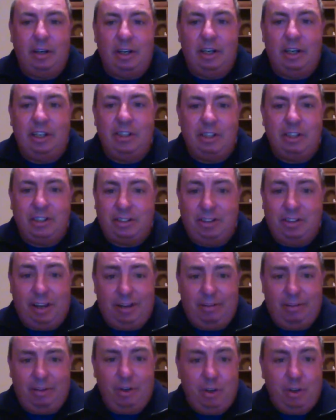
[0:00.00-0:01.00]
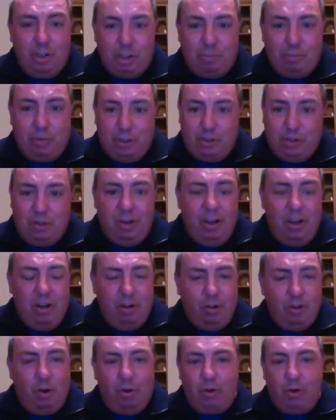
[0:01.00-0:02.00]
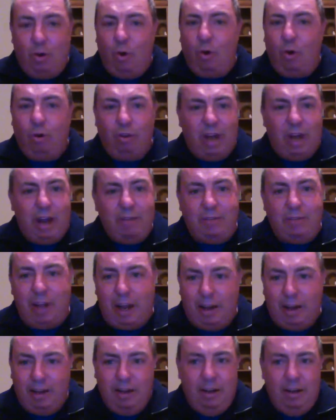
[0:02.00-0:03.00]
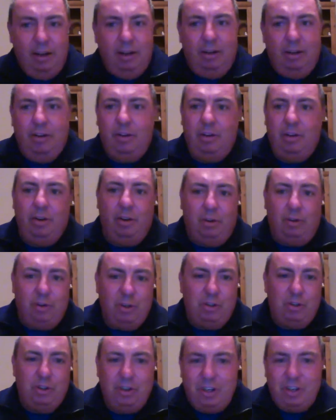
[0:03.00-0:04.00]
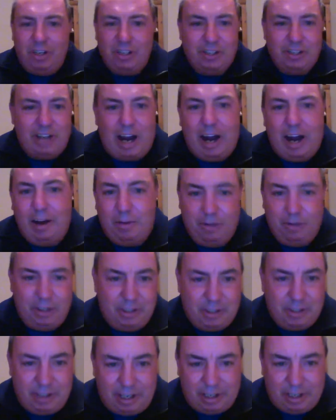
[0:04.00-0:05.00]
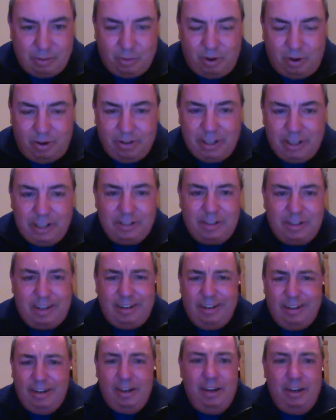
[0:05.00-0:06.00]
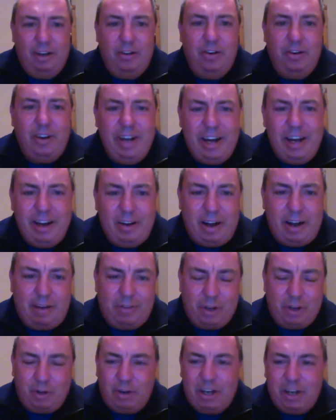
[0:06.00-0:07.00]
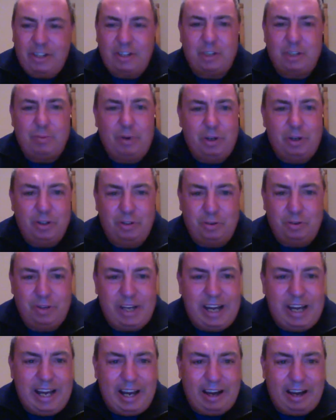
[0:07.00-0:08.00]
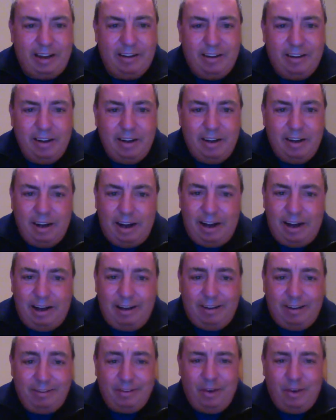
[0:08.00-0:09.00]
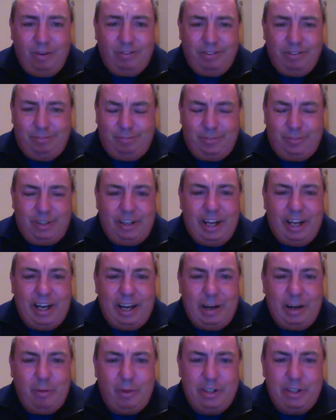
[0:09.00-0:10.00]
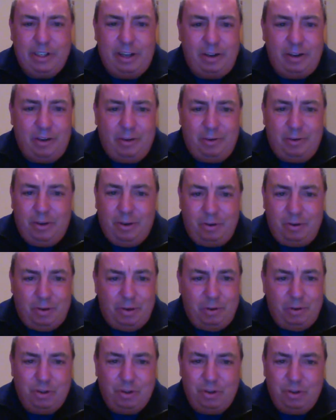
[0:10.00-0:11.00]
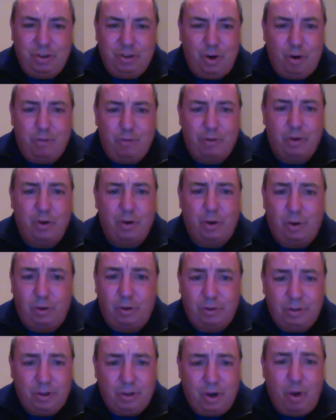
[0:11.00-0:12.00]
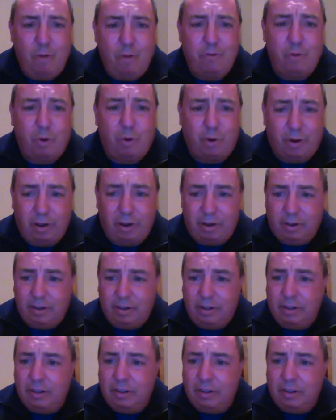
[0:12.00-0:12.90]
It's just like you just been told your whole life that you shouldn't desire these things. Well, it's like you're here to have the greatest experience you can, and don't let anyone tell you you shouldn't go for gold. Go for it.